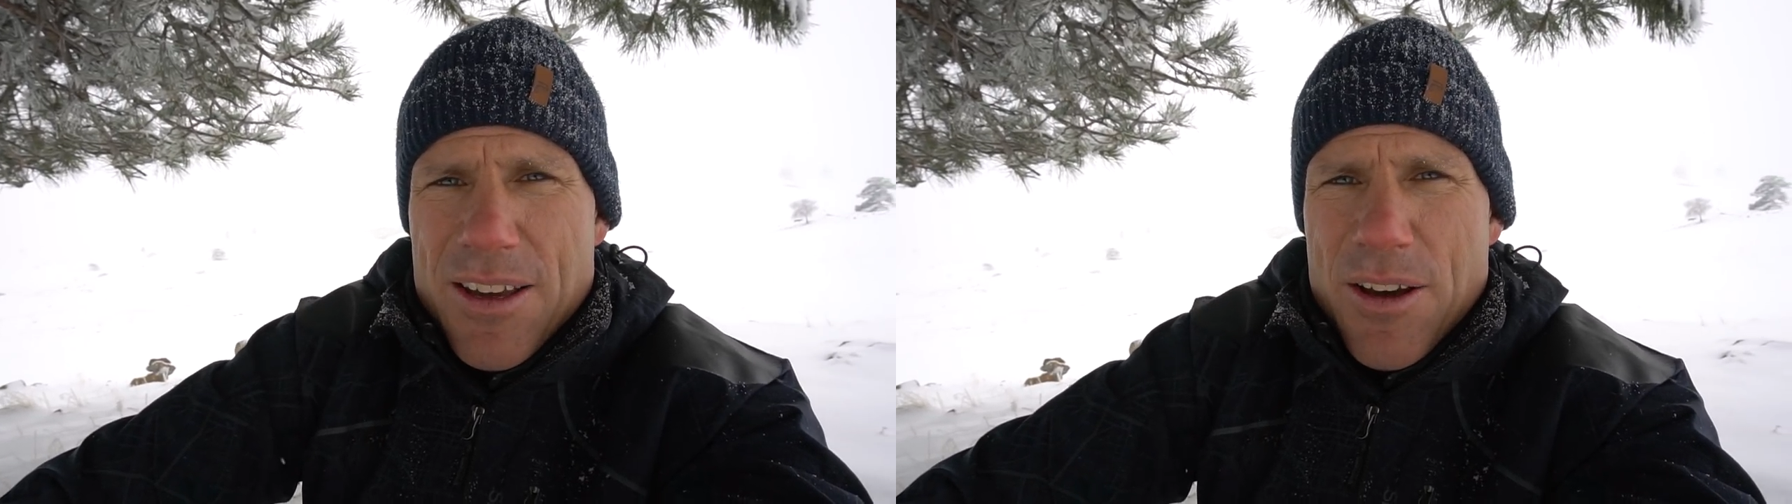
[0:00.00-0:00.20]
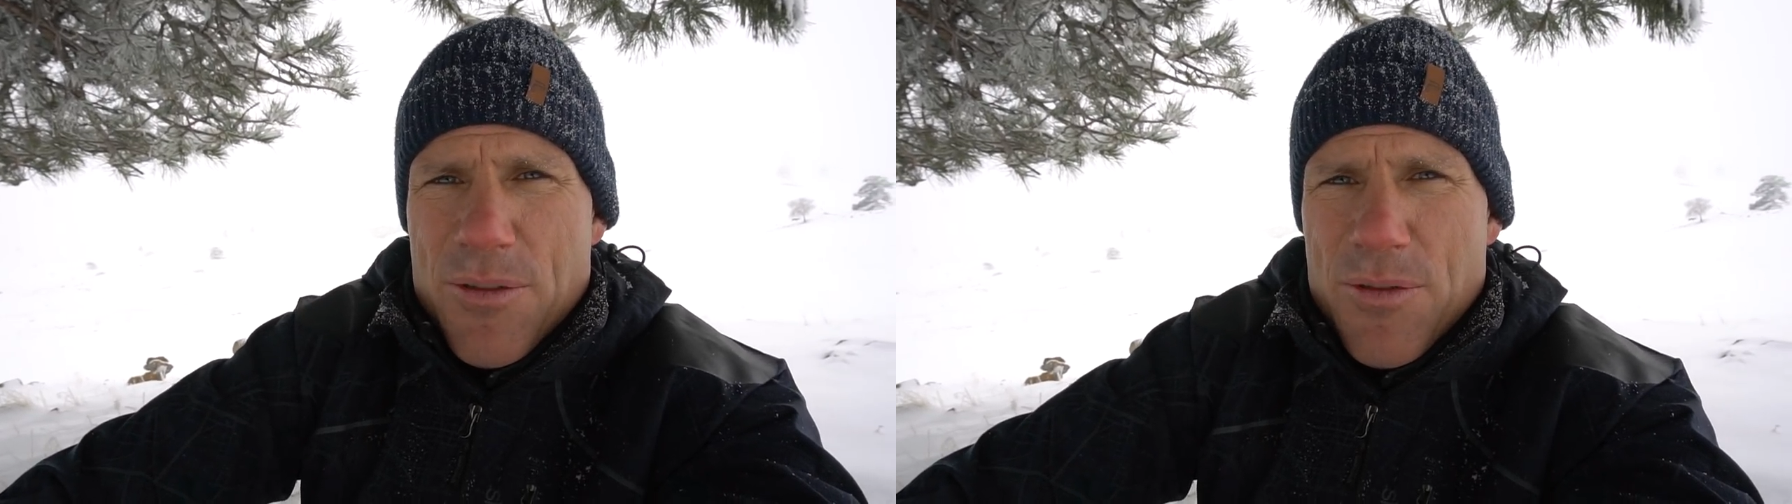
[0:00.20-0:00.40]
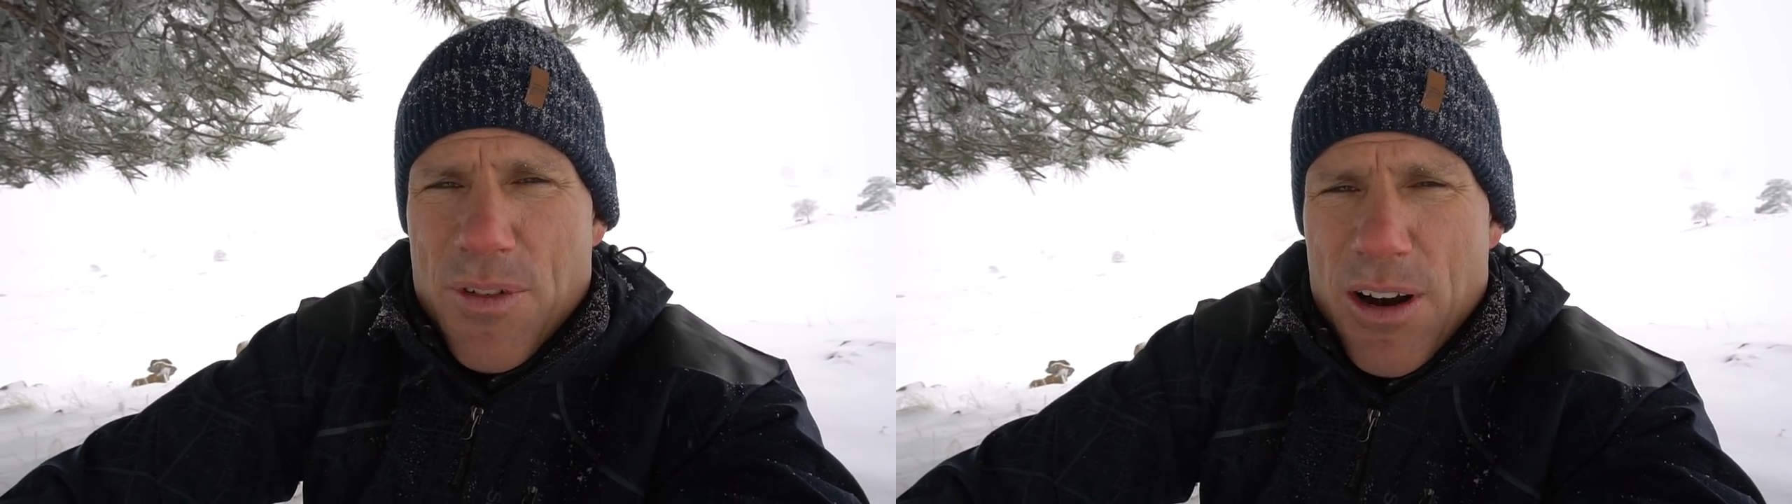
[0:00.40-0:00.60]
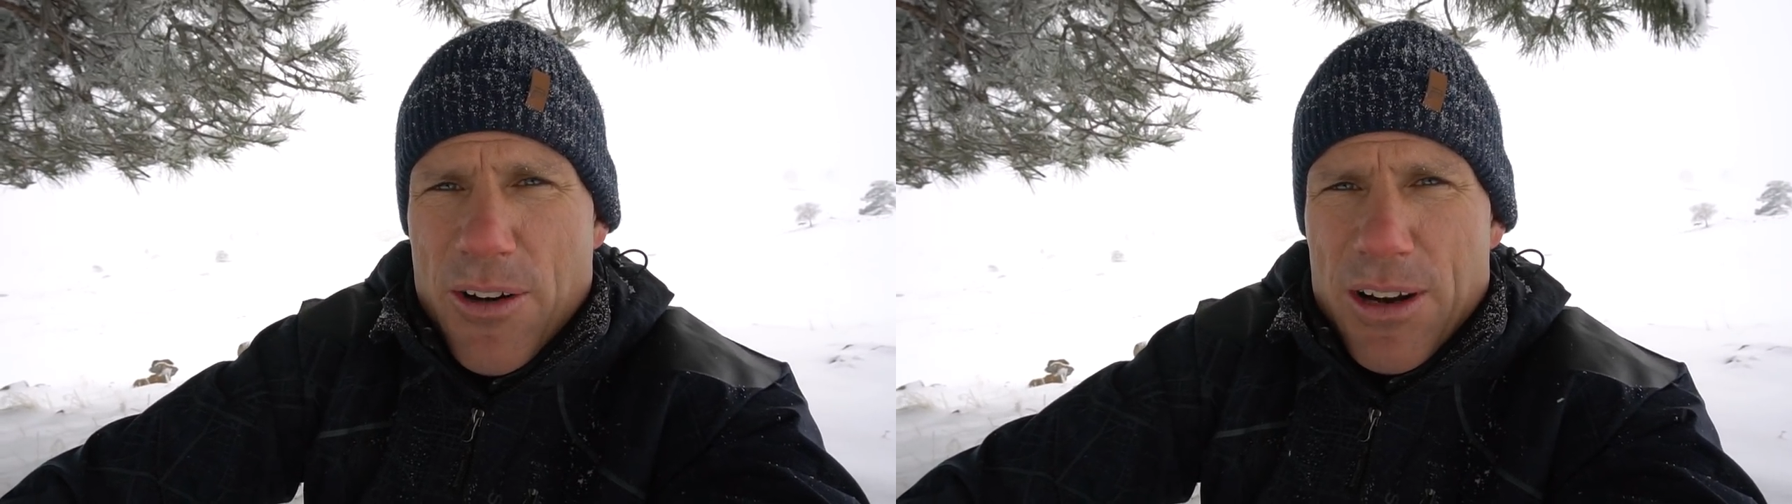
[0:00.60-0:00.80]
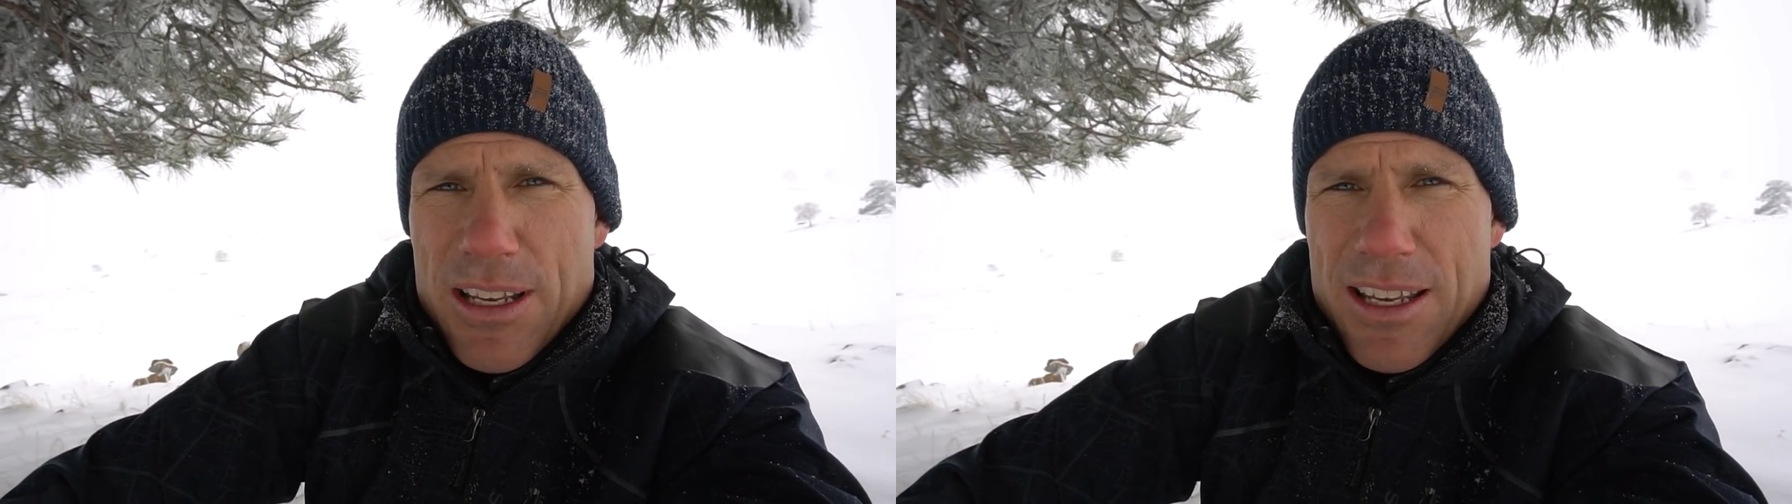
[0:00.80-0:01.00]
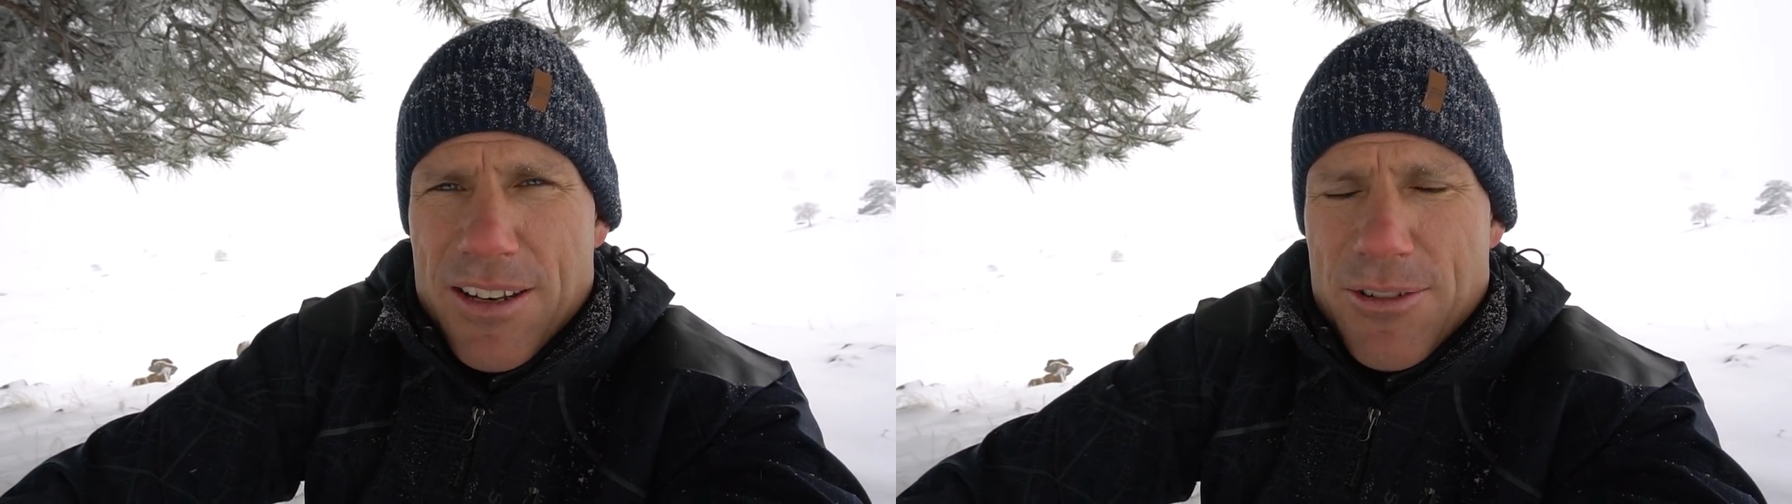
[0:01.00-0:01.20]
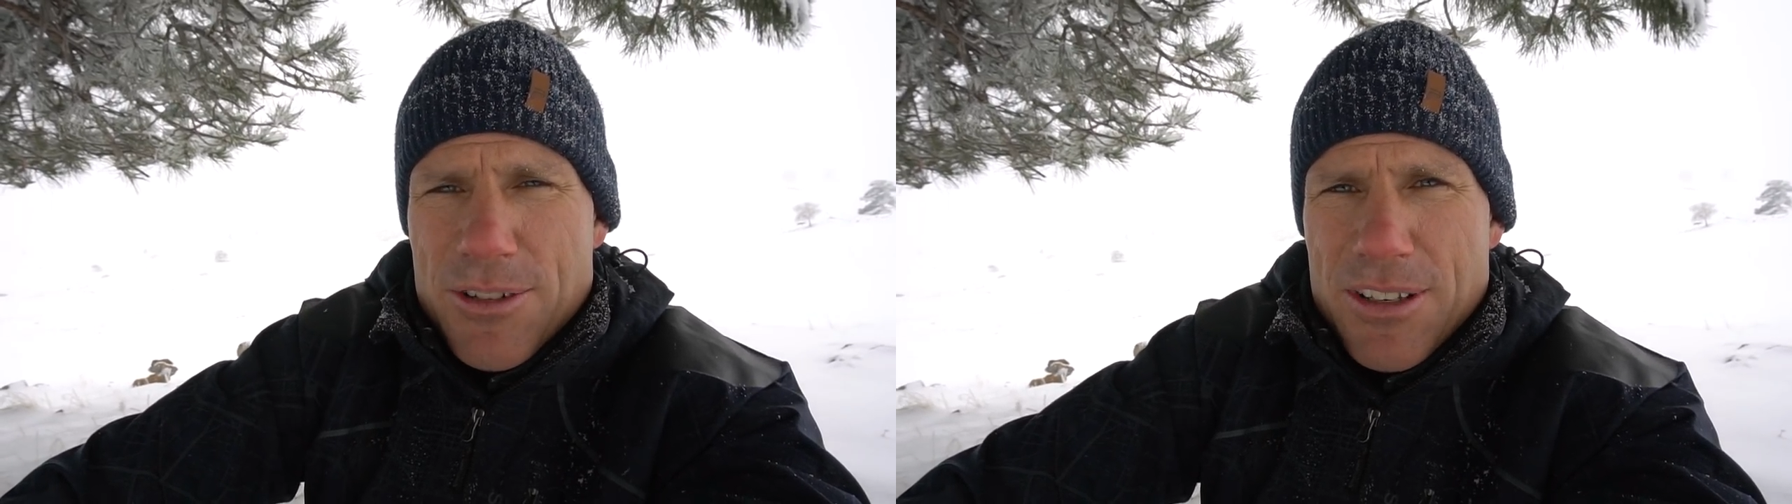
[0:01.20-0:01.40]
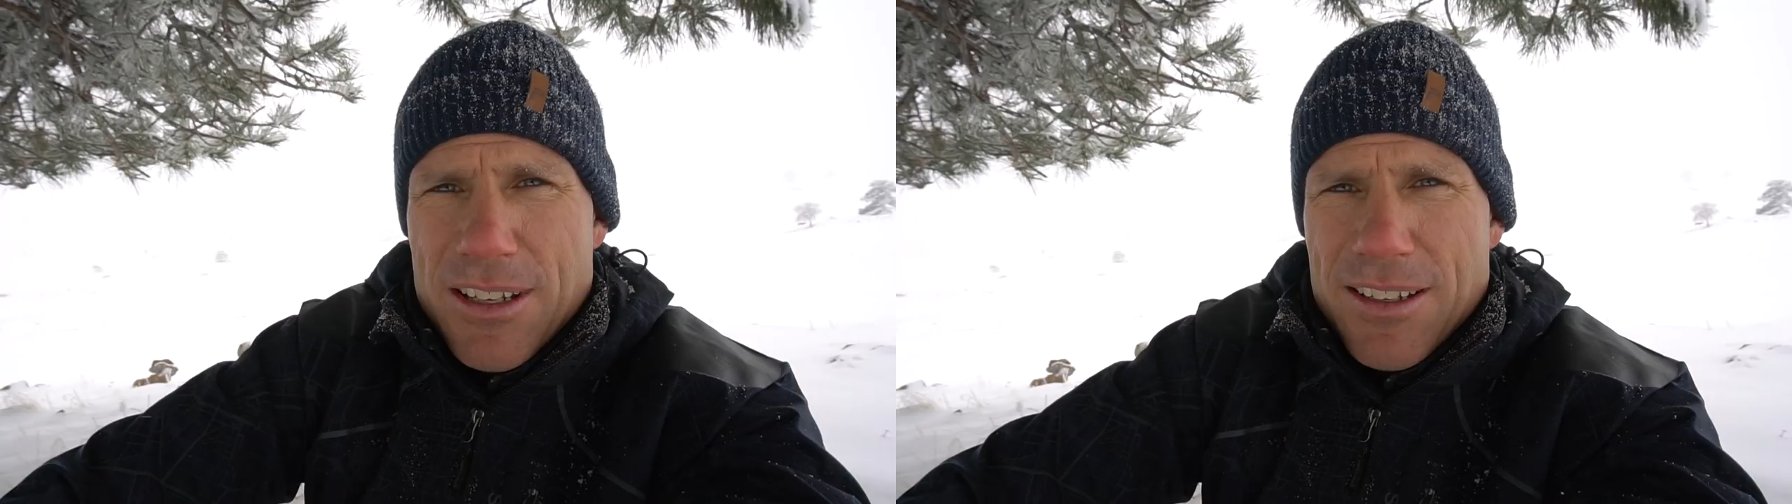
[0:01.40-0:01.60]
a very
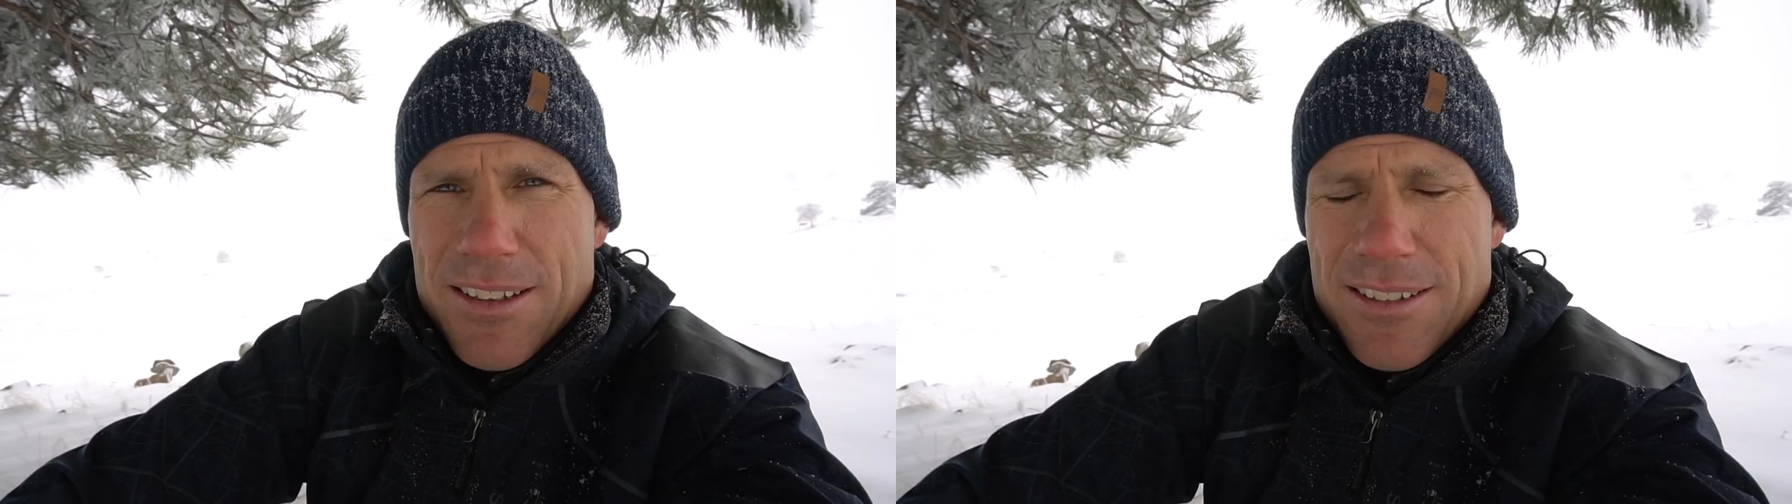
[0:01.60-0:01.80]
interesting